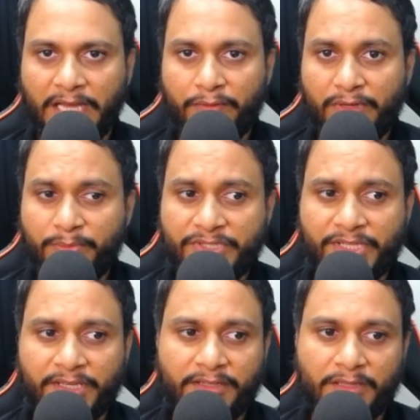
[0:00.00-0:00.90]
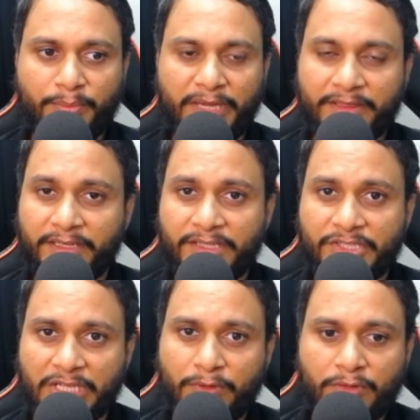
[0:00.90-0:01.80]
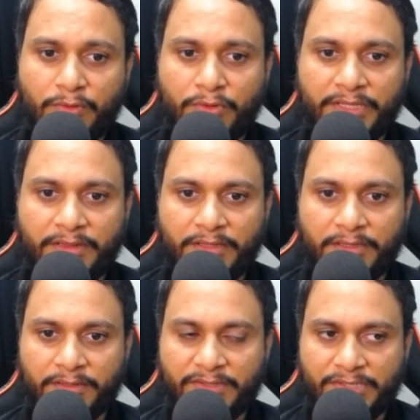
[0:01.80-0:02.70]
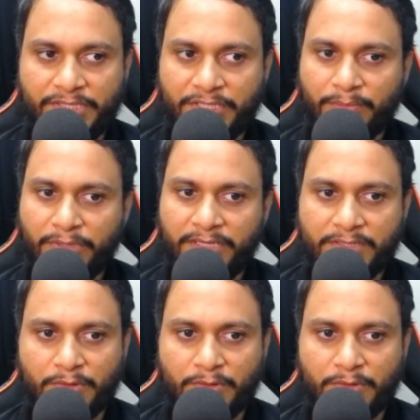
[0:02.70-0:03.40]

I will be sharing the Python and Java code in the GitHub link,